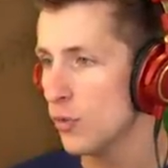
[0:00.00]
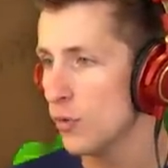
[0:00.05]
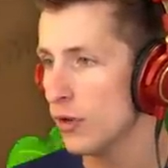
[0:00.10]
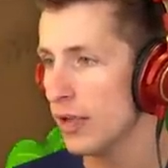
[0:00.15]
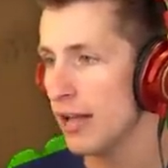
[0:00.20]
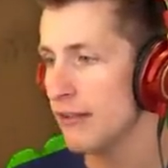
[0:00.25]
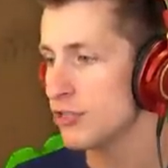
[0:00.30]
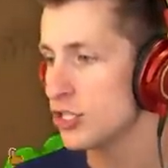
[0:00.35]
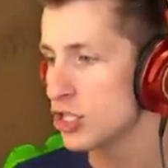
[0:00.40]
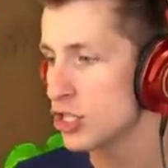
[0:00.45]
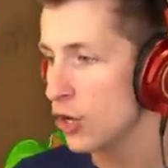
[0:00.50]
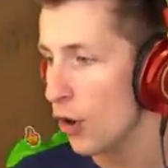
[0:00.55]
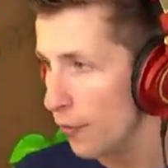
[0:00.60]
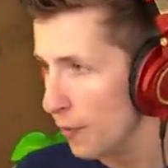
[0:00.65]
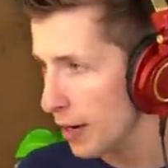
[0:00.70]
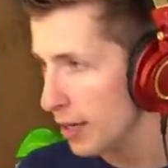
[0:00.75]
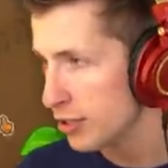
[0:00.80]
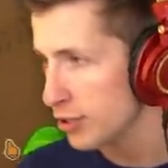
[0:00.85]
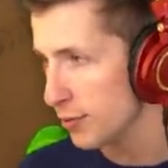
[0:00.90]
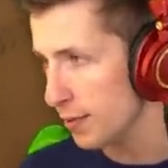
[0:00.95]
we'll have so
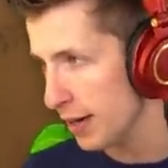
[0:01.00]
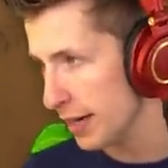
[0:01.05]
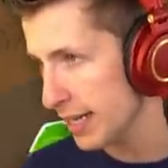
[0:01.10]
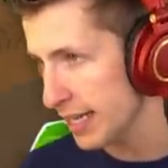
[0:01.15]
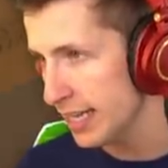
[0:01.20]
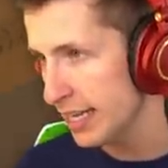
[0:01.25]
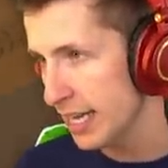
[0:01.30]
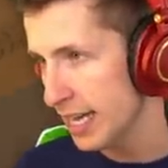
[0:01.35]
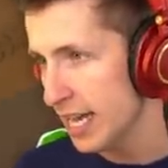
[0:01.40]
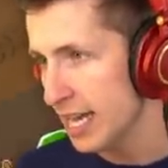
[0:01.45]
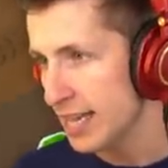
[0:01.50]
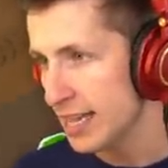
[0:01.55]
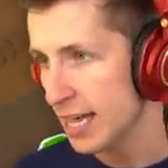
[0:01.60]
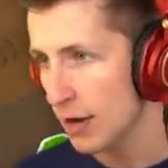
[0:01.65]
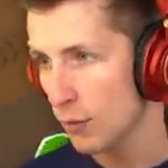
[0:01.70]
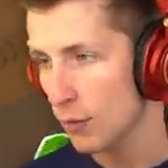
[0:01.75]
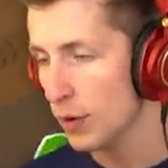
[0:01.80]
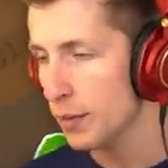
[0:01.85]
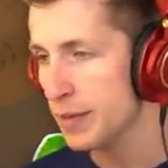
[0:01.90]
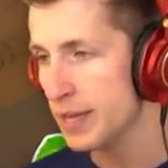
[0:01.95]
much money
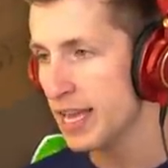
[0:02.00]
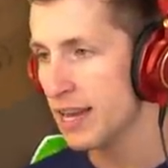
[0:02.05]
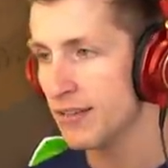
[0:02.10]
that we'll be